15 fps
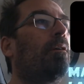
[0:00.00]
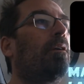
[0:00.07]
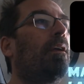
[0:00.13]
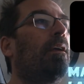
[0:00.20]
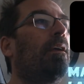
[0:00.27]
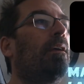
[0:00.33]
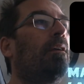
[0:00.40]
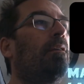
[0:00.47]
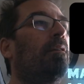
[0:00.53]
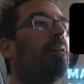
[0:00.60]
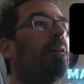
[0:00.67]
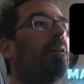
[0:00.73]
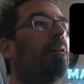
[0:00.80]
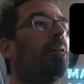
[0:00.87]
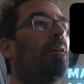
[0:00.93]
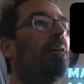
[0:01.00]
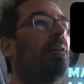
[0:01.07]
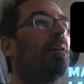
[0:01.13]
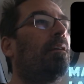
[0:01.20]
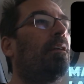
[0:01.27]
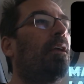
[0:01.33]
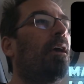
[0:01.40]
And
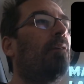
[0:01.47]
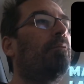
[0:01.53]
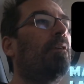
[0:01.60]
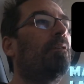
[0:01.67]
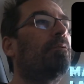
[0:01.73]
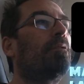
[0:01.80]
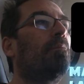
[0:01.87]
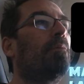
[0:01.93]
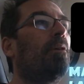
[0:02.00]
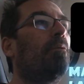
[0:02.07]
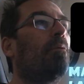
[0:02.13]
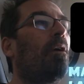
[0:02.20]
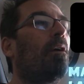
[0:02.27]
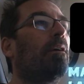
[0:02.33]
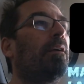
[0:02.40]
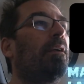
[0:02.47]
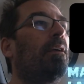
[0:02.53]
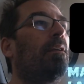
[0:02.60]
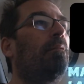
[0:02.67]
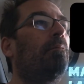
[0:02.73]
yeah, I've done something wrong again.